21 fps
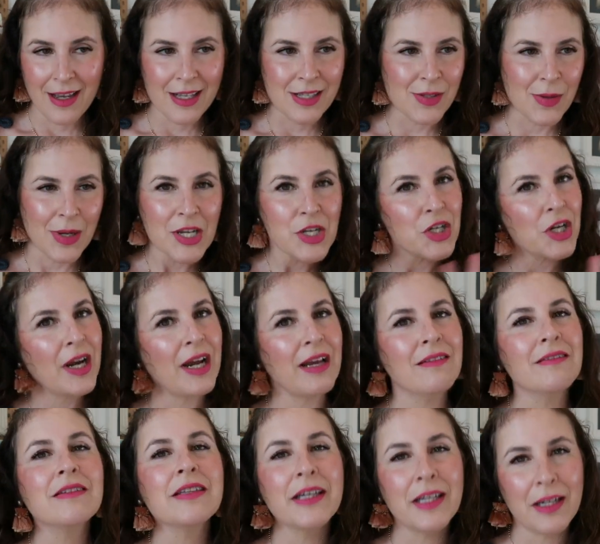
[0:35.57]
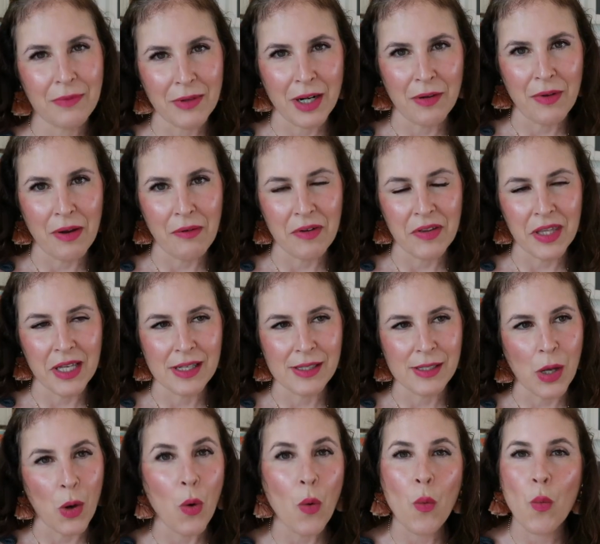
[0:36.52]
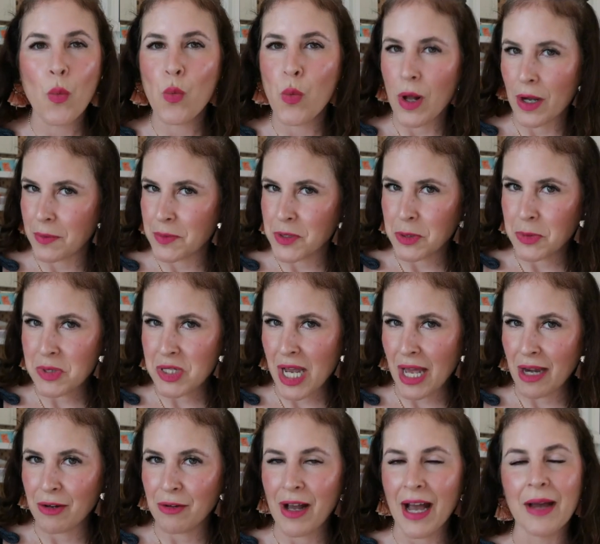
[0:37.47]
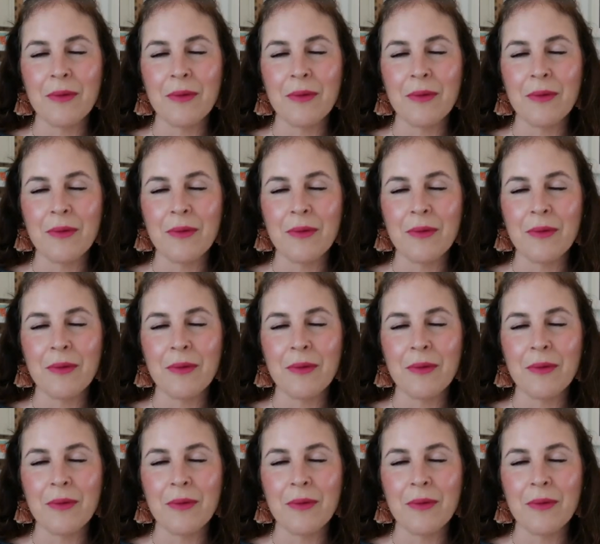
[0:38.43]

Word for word: So I share a little bit of everything. So welcome to my channel.